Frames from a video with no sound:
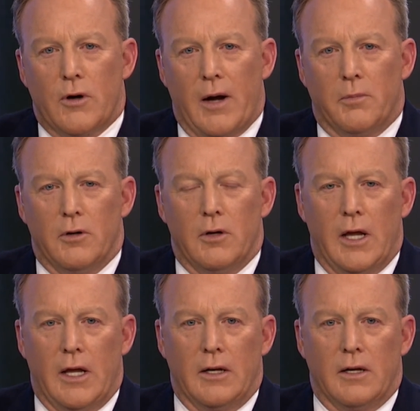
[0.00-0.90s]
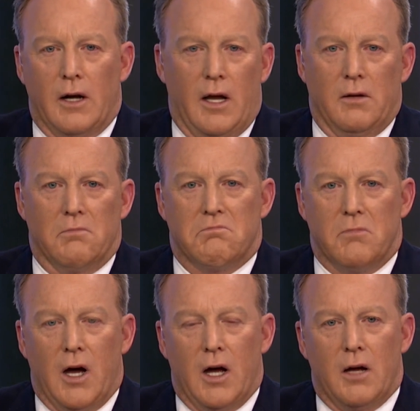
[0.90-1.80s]
Have you said things like
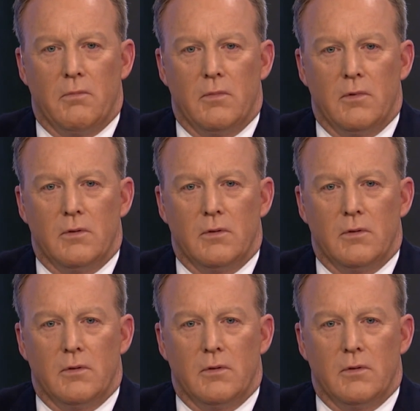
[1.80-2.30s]
that?